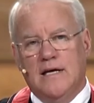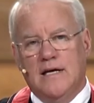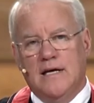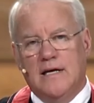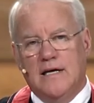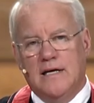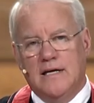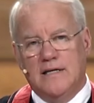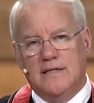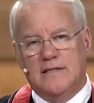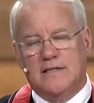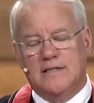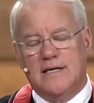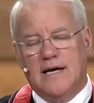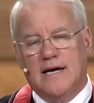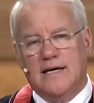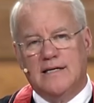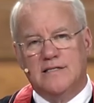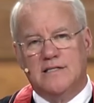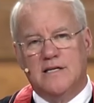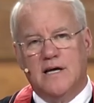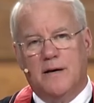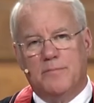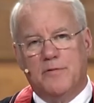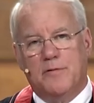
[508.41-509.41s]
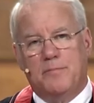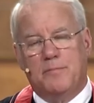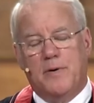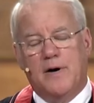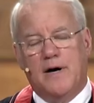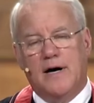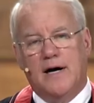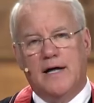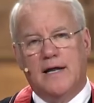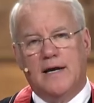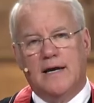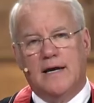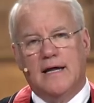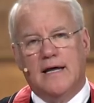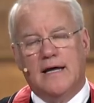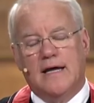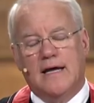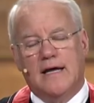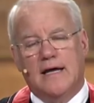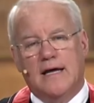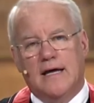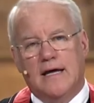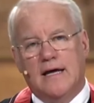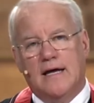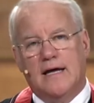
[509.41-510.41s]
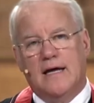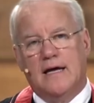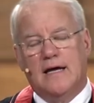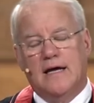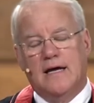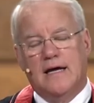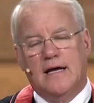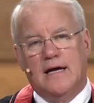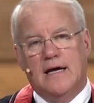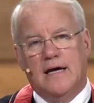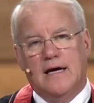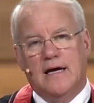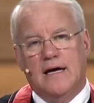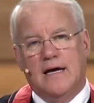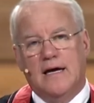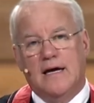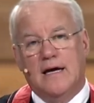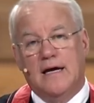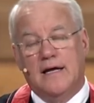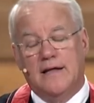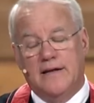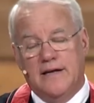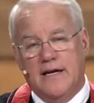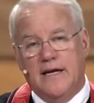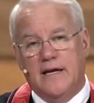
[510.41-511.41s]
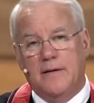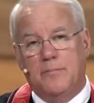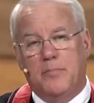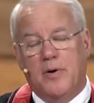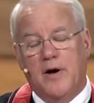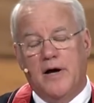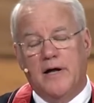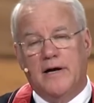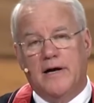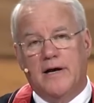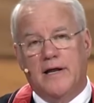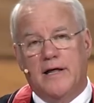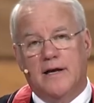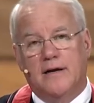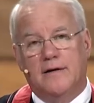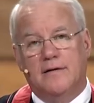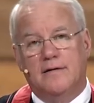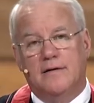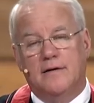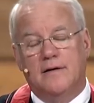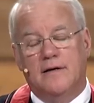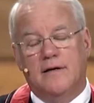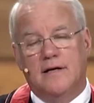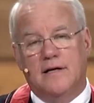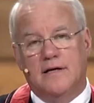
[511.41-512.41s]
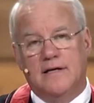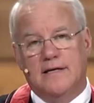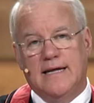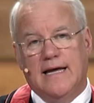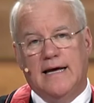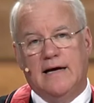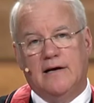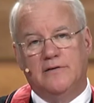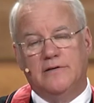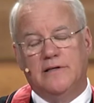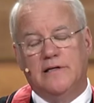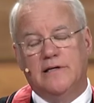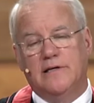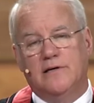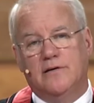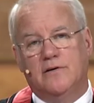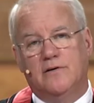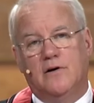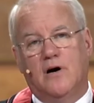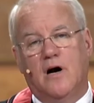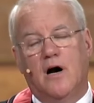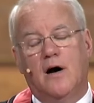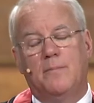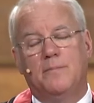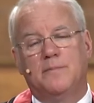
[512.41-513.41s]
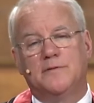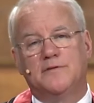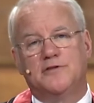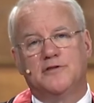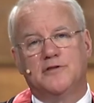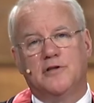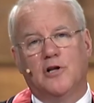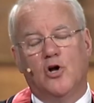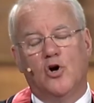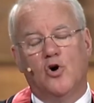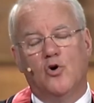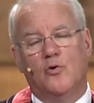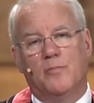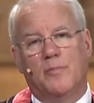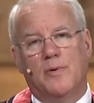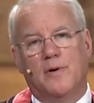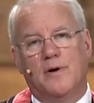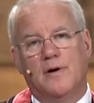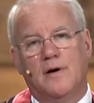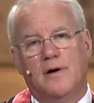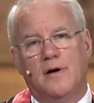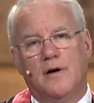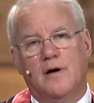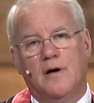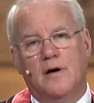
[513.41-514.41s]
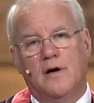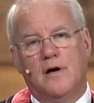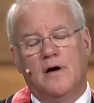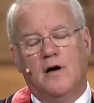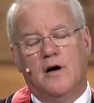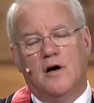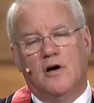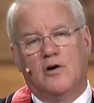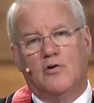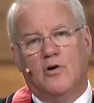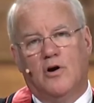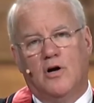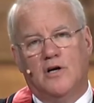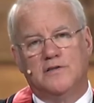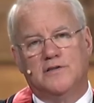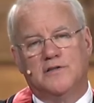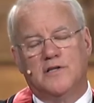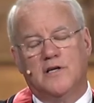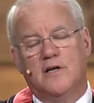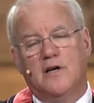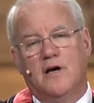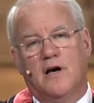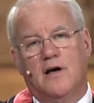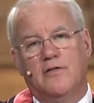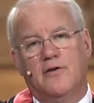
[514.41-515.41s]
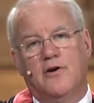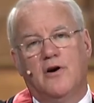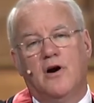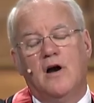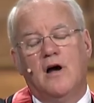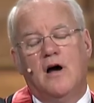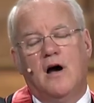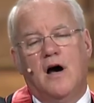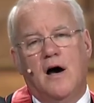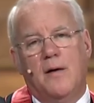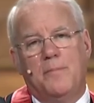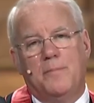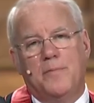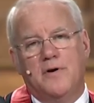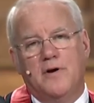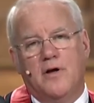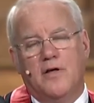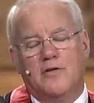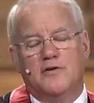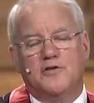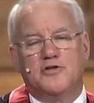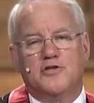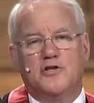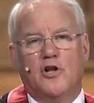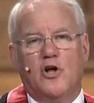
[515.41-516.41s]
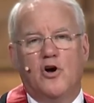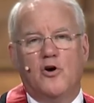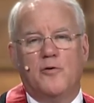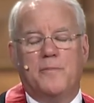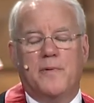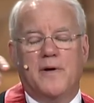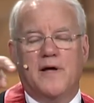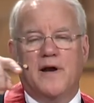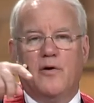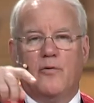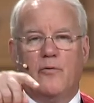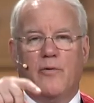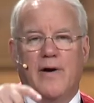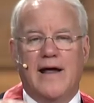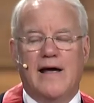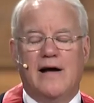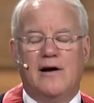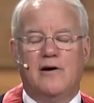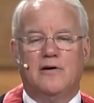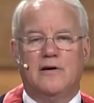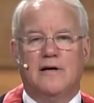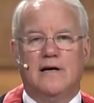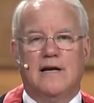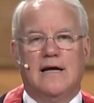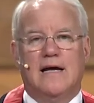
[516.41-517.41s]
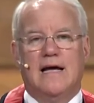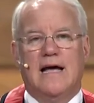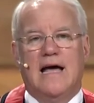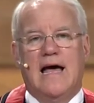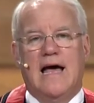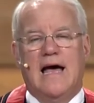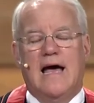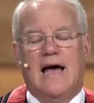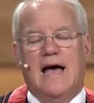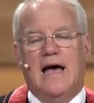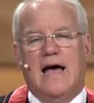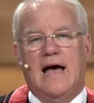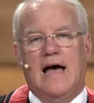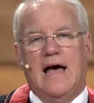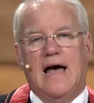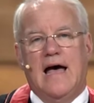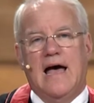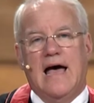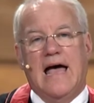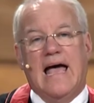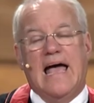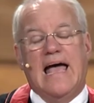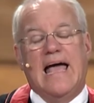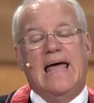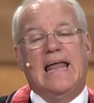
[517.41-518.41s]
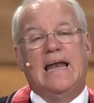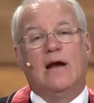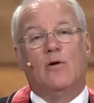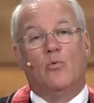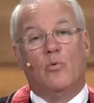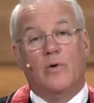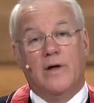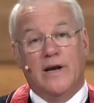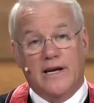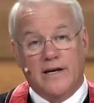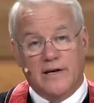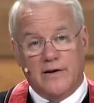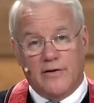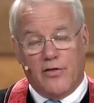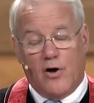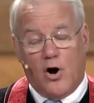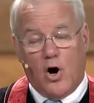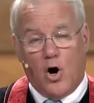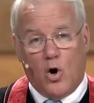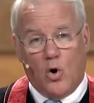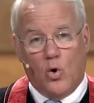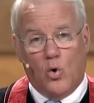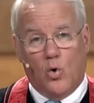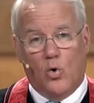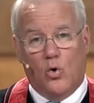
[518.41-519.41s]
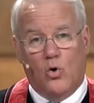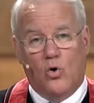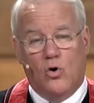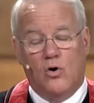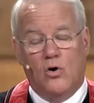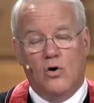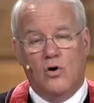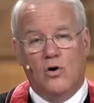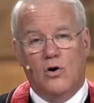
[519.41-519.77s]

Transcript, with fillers: he sized up the putt, and then he putted it downhill, up a slope, across another, up another slope, and around and it went into the hole.